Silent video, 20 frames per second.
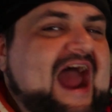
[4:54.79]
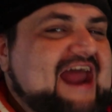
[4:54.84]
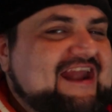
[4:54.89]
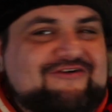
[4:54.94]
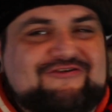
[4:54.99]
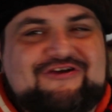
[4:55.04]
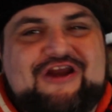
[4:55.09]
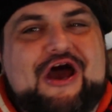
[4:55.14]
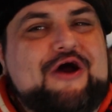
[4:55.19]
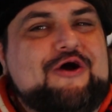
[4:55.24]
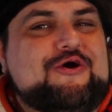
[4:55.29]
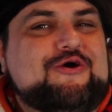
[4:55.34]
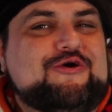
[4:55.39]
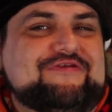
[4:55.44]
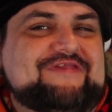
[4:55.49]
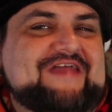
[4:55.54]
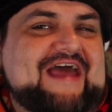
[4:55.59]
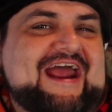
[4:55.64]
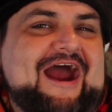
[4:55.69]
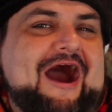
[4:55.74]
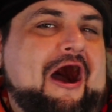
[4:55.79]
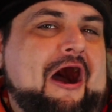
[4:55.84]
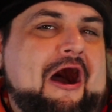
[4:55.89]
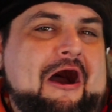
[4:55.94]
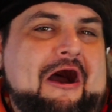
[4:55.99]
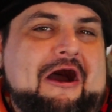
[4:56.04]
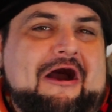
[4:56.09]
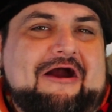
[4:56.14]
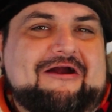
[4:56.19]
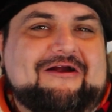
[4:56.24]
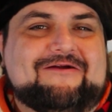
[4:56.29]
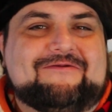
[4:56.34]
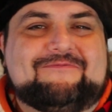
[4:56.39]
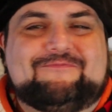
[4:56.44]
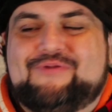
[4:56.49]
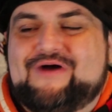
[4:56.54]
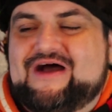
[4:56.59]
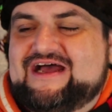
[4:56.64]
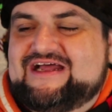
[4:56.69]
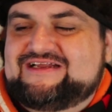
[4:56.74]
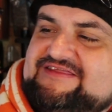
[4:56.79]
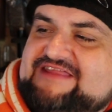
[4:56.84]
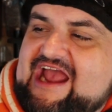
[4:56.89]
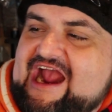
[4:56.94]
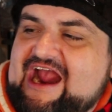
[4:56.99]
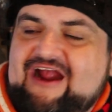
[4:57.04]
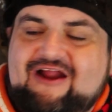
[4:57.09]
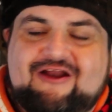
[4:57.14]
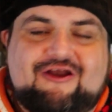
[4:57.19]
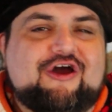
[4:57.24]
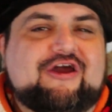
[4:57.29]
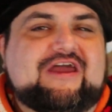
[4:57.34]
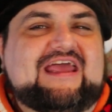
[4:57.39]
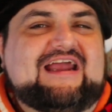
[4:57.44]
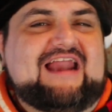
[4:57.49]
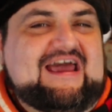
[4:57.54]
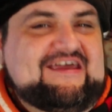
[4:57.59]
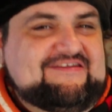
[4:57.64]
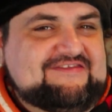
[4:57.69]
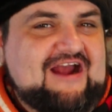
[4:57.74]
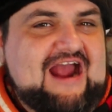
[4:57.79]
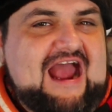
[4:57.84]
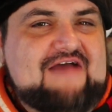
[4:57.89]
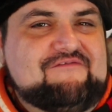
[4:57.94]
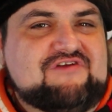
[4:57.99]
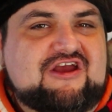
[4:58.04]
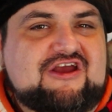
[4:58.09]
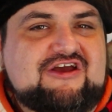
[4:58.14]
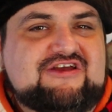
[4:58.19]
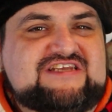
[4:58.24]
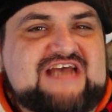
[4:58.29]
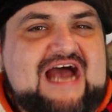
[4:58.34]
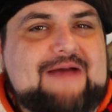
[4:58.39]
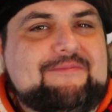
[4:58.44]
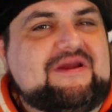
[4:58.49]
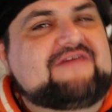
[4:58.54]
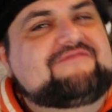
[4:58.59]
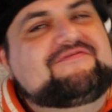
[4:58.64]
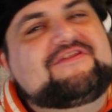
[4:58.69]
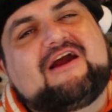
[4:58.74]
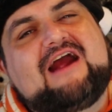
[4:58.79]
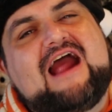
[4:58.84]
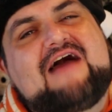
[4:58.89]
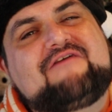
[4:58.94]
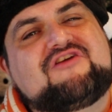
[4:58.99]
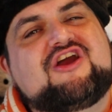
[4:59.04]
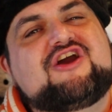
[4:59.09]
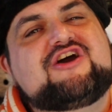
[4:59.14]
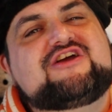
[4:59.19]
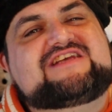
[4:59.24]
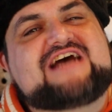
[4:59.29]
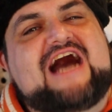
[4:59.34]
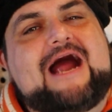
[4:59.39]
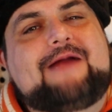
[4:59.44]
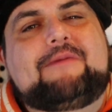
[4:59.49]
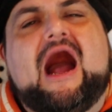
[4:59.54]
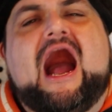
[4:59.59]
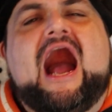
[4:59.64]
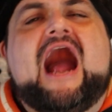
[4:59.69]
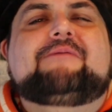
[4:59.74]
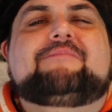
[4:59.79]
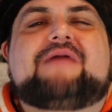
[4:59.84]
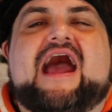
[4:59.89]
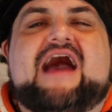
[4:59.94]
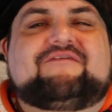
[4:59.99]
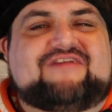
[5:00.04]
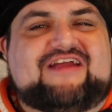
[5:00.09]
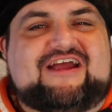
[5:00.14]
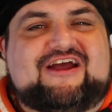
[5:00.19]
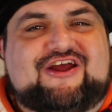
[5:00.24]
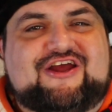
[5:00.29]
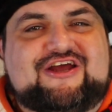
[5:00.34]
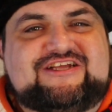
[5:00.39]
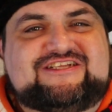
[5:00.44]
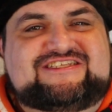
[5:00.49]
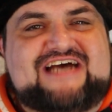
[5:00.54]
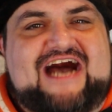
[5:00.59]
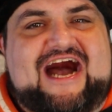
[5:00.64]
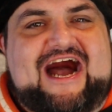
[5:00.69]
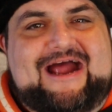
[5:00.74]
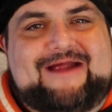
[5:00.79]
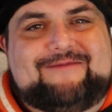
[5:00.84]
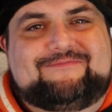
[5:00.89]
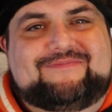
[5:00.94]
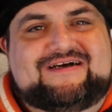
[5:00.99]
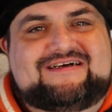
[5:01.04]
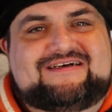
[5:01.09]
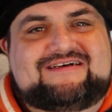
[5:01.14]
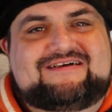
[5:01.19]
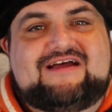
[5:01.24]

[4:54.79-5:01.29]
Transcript: I don't know who they are, but they are looking like they're having a good time. And if they're having a good time, I'm having a good time.